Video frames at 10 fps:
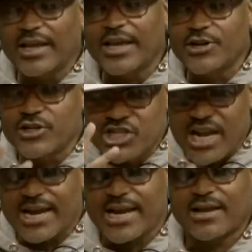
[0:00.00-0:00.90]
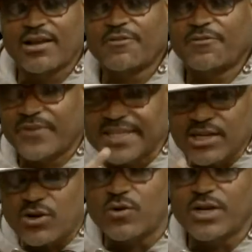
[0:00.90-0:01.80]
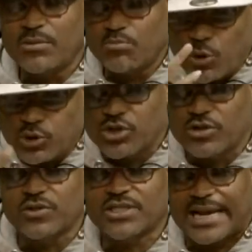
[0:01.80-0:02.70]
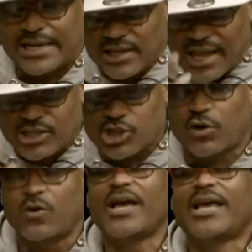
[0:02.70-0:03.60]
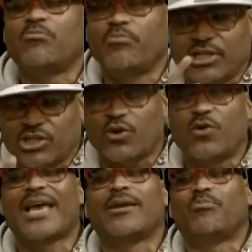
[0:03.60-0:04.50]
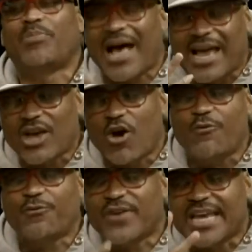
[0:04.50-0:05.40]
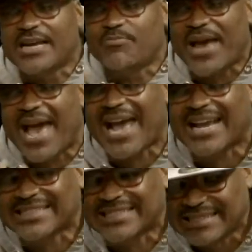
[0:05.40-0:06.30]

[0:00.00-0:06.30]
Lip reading: energetic, physical, emotional, psychological, and mental and biofeedbacks